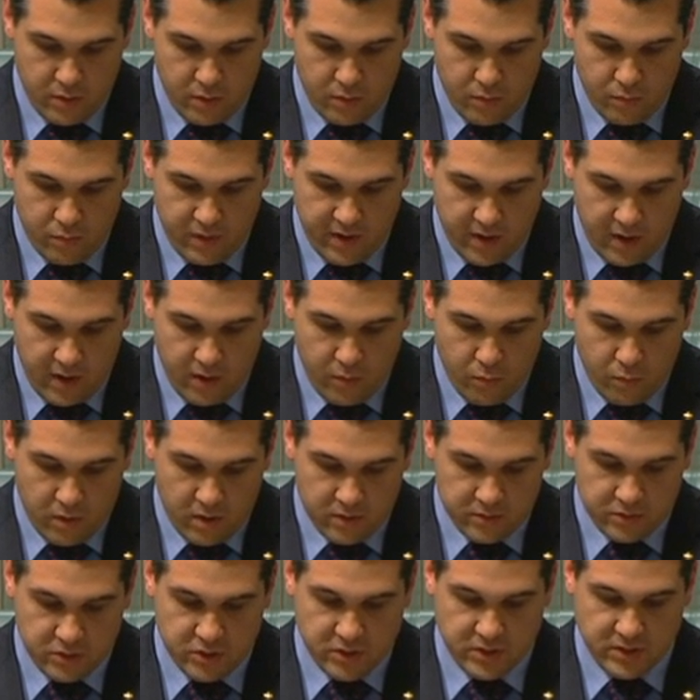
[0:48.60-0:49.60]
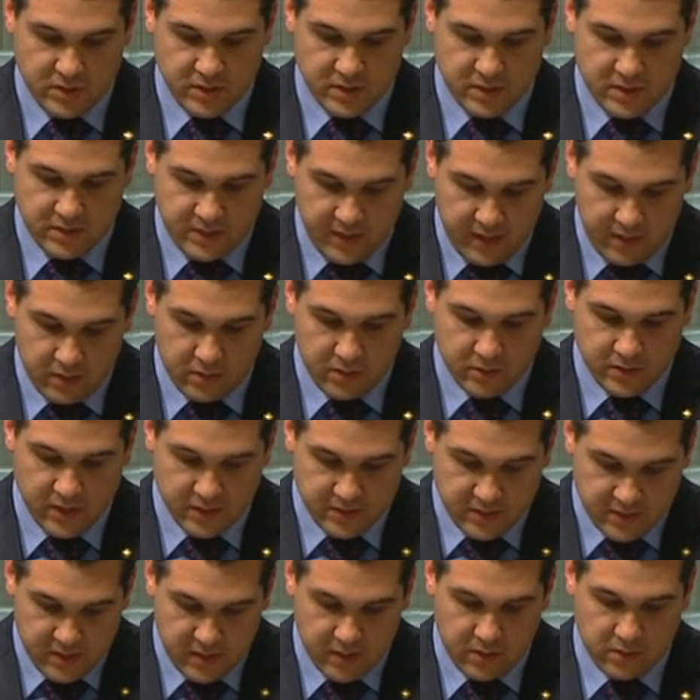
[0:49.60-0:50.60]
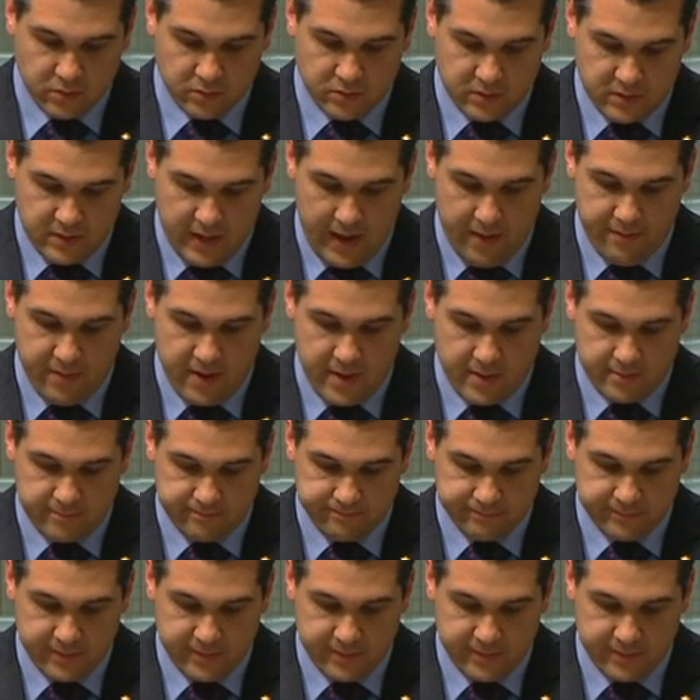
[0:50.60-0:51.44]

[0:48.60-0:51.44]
"We don't want just a single stabber.